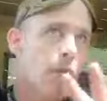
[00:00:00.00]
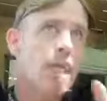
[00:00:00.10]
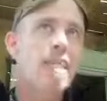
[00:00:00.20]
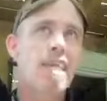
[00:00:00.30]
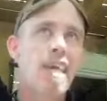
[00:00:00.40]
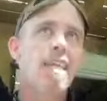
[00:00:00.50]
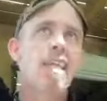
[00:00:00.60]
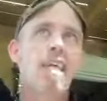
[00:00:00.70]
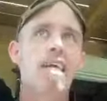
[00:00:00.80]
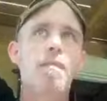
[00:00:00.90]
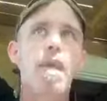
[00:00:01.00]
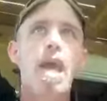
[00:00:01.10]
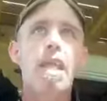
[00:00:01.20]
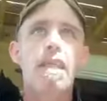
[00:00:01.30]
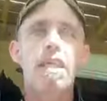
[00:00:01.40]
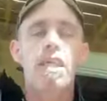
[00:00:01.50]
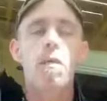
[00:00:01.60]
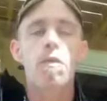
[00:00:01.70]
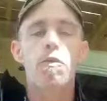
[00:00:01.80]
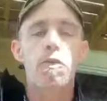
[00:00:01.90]
intently that she
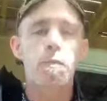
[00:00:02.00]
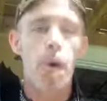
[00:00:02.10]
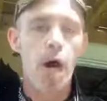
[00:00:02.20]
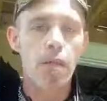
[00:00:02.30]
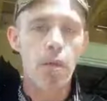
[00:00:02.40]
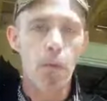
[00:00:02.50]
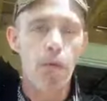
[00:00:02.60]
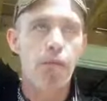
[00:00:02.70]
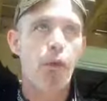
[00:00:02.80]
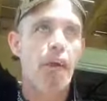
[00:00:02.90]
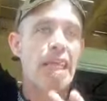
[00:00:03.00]
was responsible for